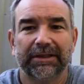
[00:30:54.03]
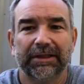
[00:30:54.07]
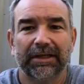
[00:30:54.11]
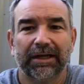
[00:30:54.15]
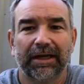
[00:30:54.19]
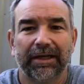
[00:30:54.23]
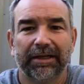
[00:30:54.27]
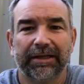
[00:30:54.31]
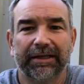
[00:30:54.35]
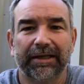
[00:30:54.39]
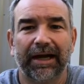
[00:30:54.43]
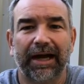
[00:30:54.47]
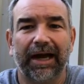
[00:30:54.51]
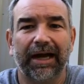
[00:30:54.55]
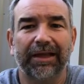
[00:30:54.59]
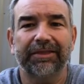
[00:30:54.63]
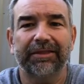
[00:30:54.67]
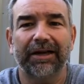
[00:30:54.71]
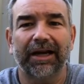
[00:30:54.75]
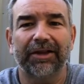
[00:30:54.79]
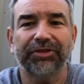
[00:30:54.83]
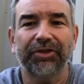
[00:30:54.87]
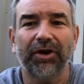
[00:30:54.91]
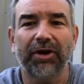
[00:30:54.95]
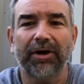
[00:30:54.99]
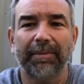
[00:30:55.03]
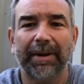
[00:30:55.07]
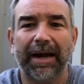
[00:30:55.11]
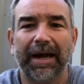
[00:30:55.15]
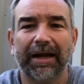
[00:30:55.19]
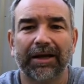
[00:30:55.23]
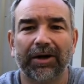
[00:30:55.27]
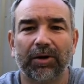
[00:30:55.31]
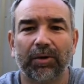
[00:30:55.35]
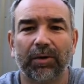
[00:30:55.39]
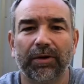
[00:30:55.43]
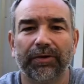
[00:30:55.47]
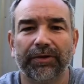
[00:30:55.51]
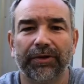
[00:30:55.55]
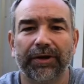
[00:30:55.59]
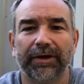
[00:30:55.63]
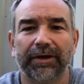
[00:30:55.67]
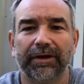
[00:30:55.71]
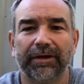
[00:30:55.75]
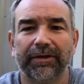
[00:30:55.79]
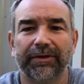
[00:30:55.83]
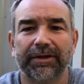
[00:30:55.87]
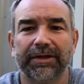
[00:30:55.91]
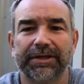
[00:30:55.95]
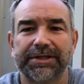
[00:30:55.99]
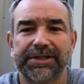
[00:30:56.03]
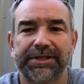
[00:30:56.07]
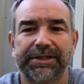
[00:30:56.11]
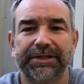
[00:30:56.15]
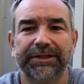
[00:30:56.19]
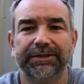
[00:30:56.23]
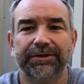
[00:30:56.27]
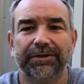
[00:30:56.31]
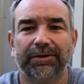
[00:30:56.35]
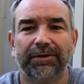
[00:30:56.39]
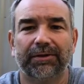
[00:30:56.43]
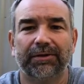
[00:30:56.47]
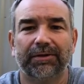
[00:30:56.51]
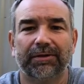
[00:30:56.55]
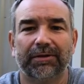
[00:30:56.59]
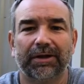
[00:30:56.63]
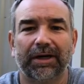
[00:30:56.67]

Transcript: yeah, I thought about going the steel